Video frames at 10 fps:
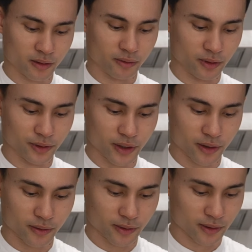rolled
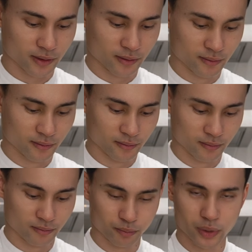oats,
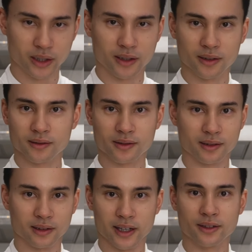
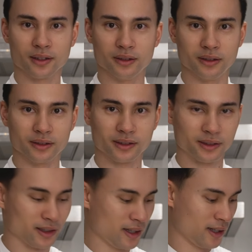beans,
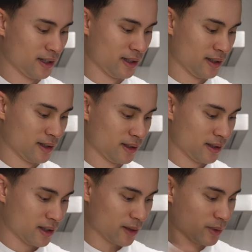lentils.
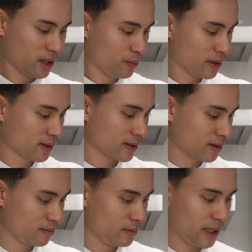I'm gonna put
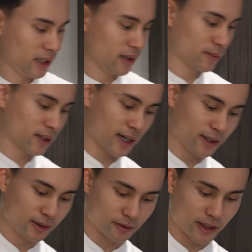some
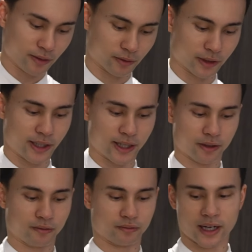medium-sized grain
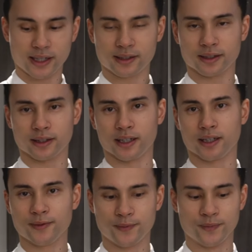organic rice in
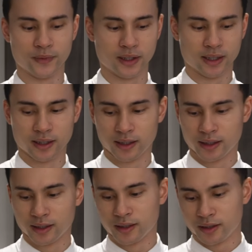there.
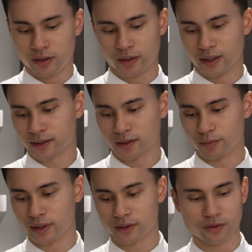You could also
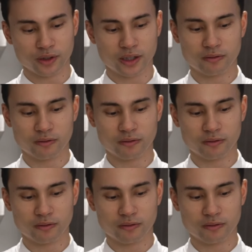put sushi